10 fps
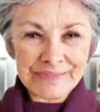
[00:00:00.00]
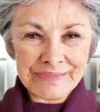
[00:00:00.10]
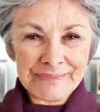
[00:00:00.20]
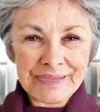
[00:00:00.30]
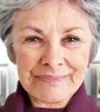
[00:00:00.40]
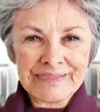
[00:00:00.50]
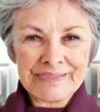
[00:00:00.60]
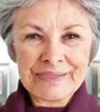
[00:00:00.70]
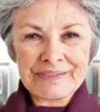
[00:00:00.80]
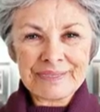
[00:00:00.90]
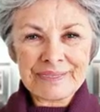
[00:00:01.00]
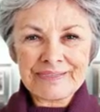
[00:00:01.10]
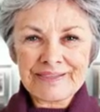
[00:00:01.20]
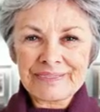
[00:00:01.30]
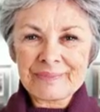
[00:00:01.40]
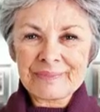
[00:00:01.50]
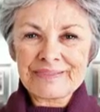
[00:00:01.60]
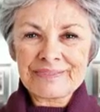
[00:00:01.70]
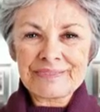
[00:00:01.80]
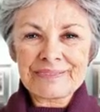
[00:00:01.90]
The baby at 36
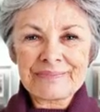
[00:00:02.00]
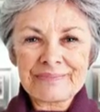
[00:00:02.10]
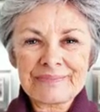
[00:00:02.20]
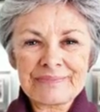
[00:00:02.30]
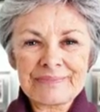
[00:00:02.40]
weeks.